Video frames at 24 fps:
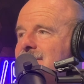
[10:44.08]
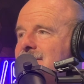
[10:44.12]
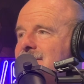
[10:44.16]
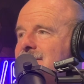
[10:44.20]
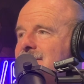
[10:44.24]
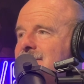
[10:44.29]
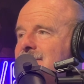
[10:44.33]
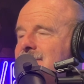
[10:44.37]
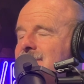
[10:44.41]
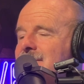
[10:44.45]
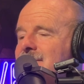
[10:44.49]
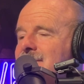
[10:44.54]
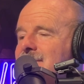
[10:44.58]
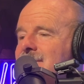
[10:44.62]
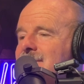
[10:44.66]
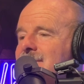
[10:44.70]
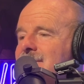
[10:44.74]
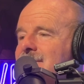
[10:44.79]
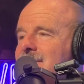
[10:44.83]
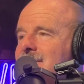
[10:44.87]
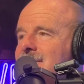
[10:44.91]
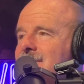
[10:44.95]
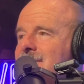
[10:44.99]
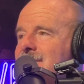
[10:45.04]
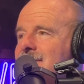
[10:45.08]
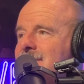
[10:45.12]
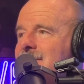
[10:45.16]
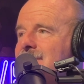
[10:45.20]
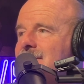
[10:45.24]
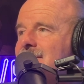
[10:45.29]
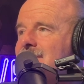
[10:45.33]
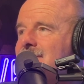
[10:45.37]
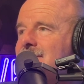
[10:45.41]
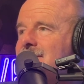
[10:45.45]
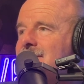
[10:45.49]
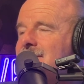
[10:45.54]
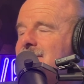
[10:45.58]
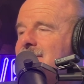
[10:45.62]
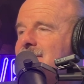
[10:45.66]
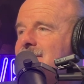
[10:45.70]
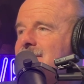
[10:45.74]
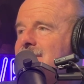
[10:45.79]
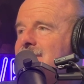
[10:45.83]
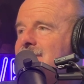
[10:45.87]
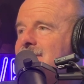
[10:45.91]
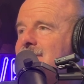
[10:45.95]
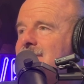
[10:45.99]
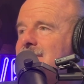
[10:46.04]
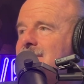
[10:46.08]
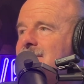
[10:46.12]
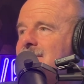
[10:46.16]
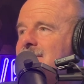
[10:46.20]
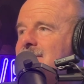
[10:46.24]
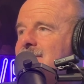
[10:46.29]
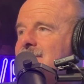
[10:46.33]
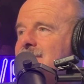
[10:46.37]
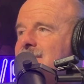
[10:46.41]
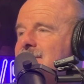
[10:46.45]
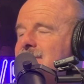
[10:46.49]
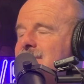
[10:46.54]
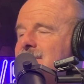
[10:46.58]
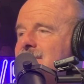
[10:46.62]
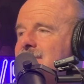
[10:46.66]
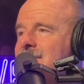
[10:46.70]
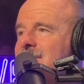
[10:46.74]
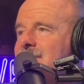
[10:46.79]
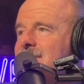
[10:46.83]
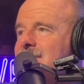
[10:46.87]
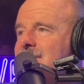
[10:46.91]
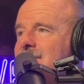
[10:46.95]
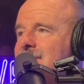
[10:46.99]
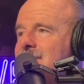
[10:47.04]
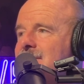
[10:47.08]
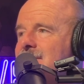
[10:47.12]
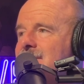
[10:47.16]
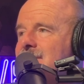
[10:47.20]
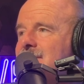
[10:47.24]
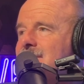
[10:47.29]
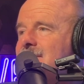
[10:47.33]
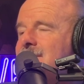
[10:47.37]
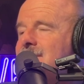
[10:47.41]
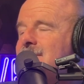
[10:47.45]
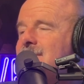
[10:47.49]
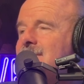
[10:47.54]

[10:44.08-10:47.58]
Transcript: (silent)